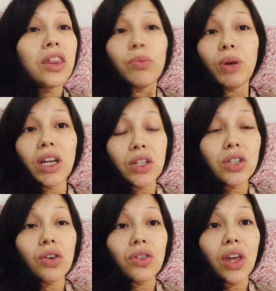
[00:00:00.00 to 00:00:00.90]
We need to
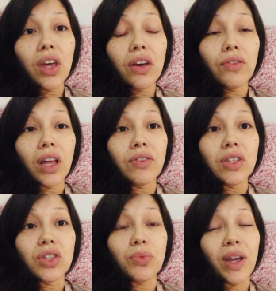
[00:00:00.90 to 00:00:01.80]
start thinking of life
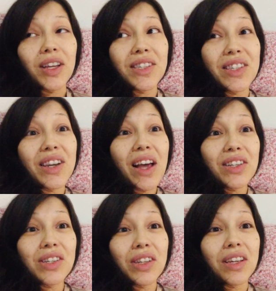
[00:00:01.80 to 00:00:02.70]
this way, because it
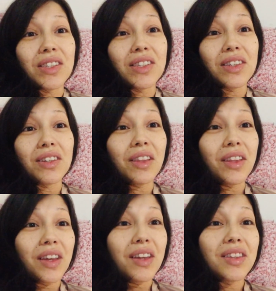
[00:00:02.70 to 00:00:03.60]
actually is
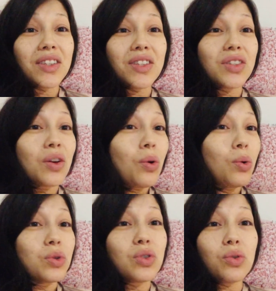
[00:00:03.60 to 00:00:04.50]
like, this is a
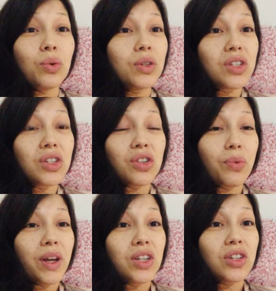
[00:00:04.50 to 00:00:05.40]
whole school
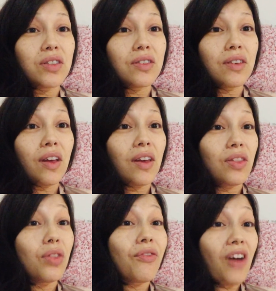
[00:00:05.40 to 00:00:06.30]
situation
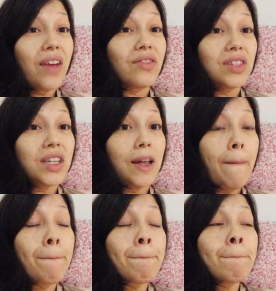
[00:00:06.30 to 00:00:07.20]
in 5D.
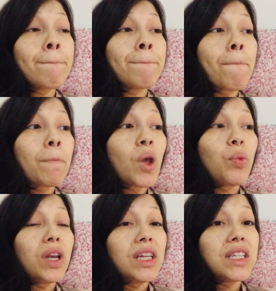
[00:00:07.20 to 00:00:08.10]

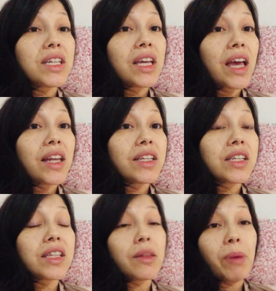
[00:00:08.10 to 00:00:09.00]
We need to
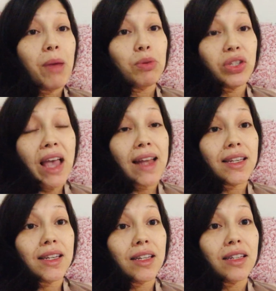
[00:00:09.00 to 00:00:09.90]
get the papers
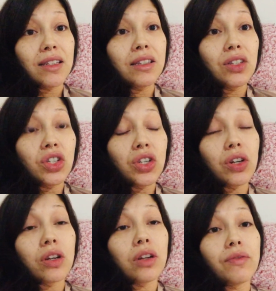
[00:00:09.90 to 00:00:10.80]
handed in to
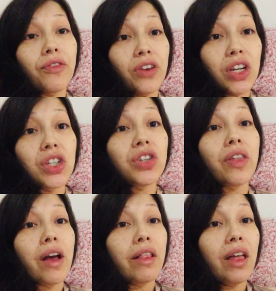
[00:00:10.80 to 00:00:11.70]
finish
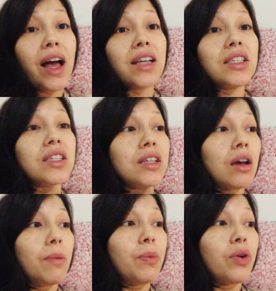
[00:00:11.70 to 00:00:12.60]
that class,
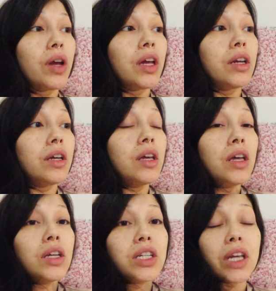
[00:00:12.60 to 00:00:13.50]
to upgrade,
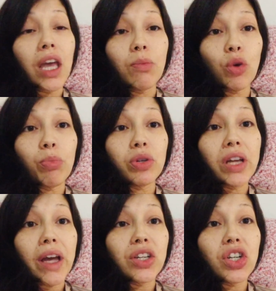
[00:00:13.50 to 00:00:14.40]
to gain more
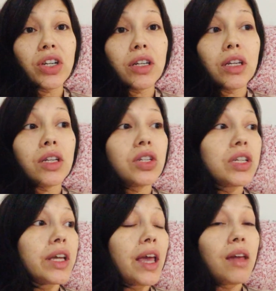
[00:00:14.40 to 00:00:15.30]
protection,
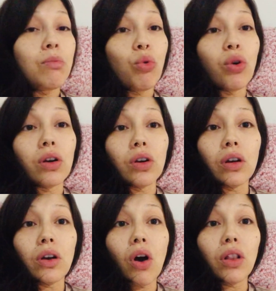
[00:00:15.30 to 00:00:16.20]
to gain more
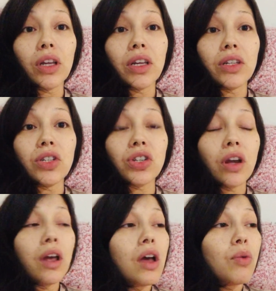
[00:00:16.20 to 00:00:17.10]
knowledge.
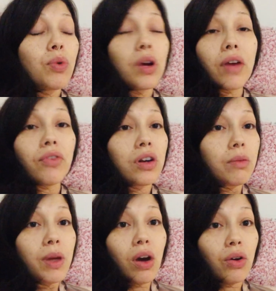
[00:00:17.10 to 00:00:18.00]
We're never going to
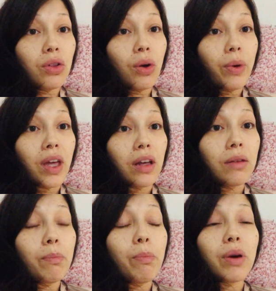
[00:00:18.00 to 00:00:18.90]
be all-knowing,
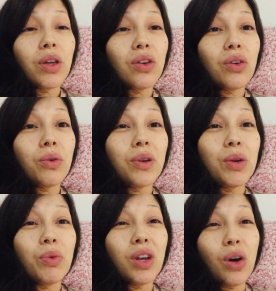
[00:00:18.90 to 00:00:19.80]
but you know
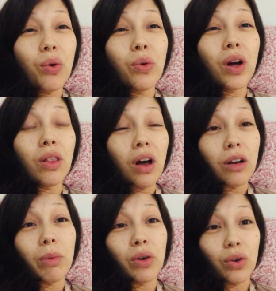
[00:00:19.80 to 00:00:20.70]
what? We know a lot
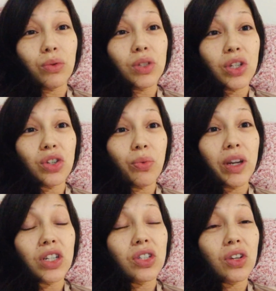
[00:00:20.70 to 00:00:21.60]
about our own
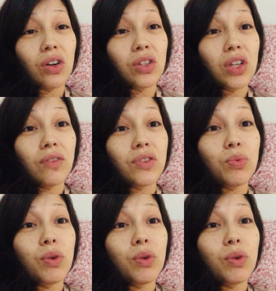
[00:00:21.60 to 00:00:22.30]
situations and ourselves.